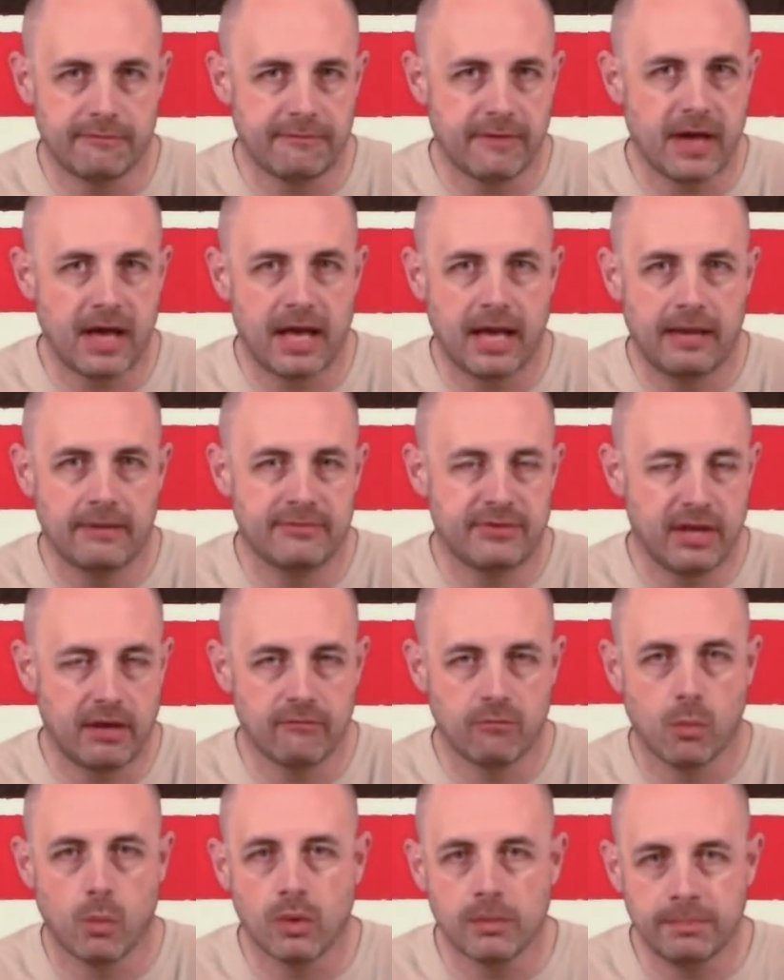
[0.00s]
5s
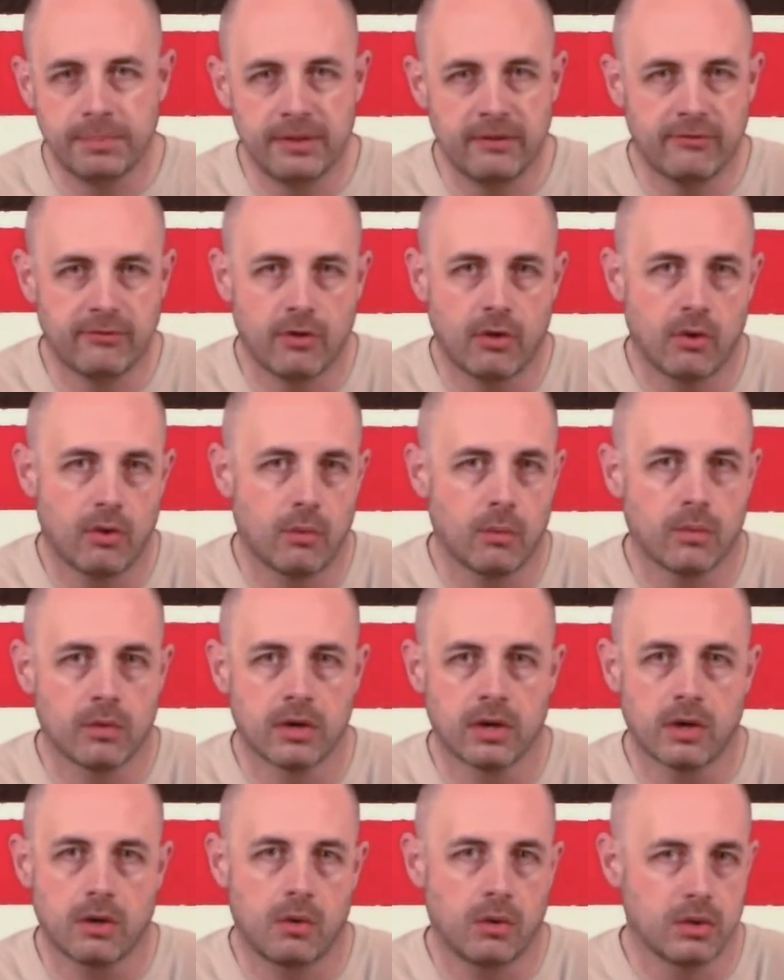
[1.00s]
have one piece of
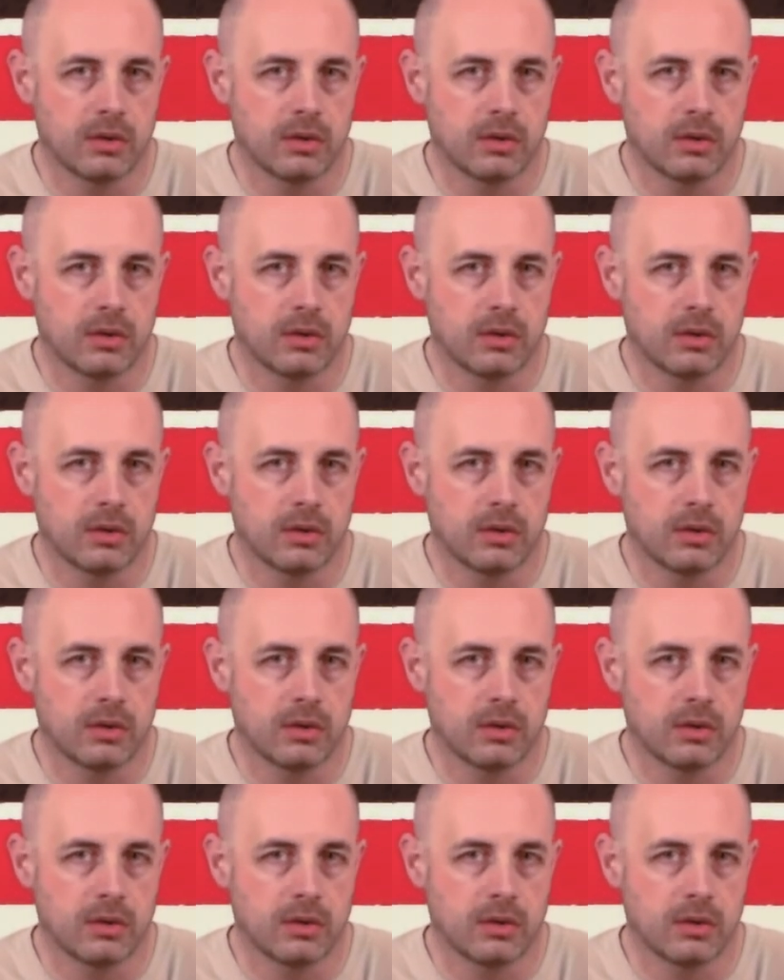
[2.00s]
artwork,